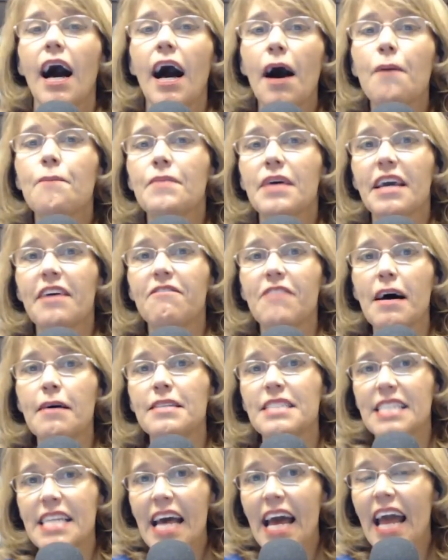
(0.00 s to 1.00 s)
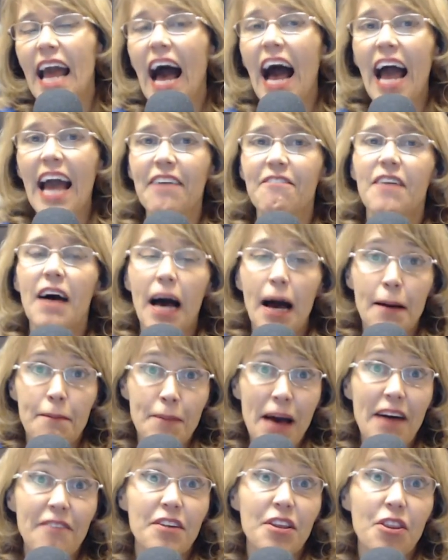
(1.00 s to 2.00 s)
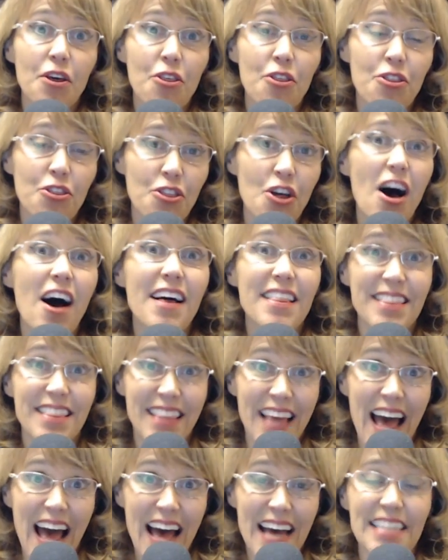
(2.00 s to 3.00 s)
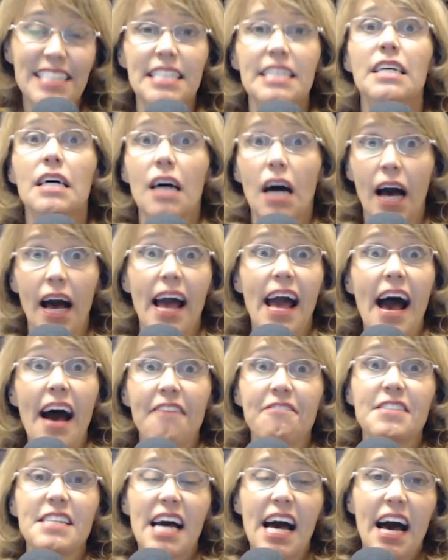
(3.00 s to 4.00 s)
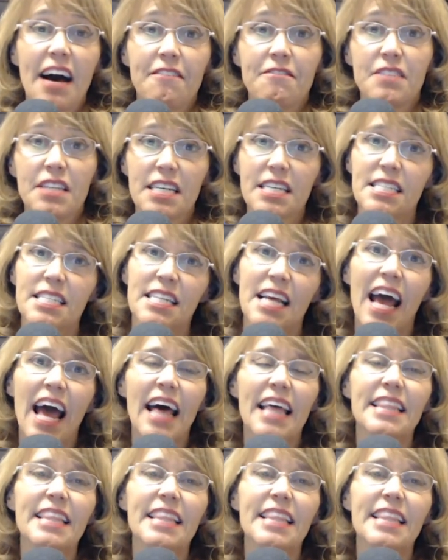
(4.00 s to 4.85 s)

Um, if I say I, I'm having the thought that I have to have this,